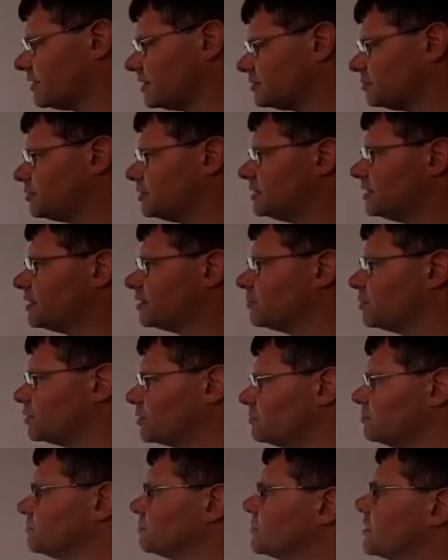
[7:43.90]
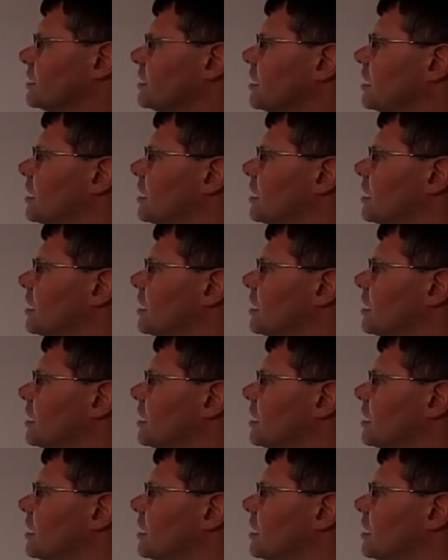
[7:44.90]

I've had to put it down the bottom.